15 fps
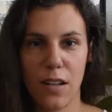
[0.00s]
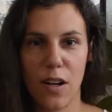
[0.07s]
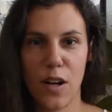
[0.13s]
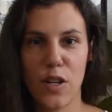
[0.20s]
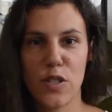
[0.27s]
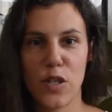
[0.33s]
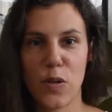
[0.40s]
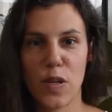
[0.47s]

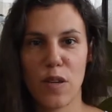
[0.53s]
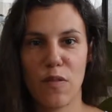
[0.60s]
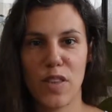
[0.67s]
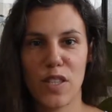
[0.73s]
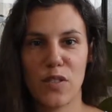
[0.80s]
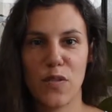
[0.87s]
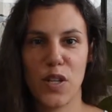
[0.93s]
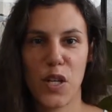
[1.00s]
Also give
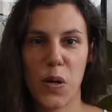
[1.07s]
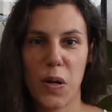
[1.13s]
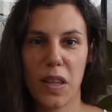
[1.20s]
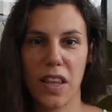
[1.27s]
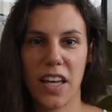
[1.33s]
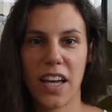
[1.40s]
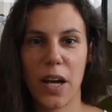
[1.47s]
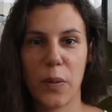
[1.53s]
this video a
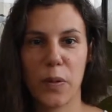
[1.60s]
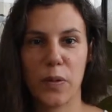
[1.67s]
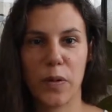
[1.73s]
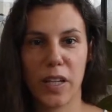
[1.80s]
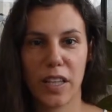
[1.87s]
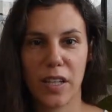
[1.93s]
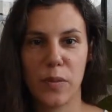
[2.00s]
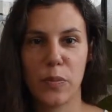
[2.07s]
like, I would
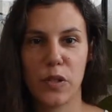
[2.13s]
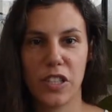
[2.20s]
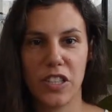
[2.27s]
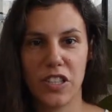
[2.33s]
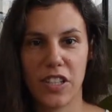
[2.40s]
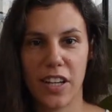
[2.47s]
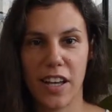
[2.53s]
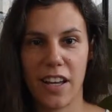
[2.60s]
really
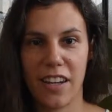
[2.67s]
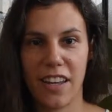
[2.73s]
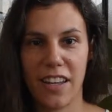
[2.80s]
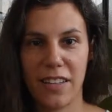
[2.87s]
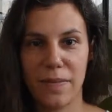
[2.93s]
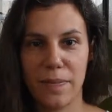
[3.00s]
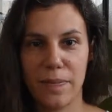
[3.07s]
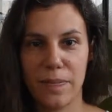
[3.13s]
appreciate it.
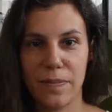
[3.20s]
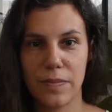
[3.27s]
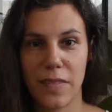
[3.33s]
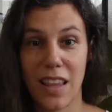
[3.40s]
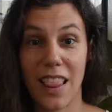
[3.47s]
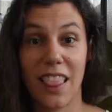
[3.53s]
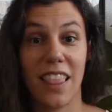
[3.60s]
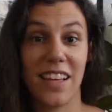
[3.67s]

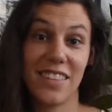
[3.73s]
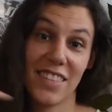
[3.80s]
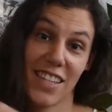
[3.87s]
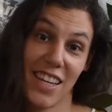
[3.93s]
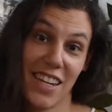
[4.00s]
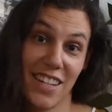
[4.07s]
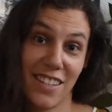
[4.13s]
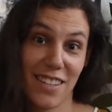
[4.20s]
Let's
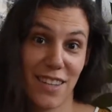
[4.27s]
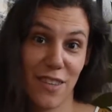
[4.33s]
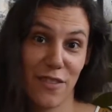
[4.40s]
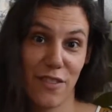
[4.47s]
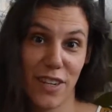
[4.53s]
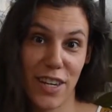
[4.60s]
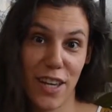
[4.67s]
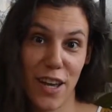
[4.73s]
get into the
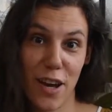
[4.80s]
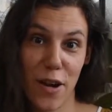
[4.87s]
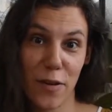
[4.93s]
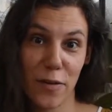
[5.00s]
video.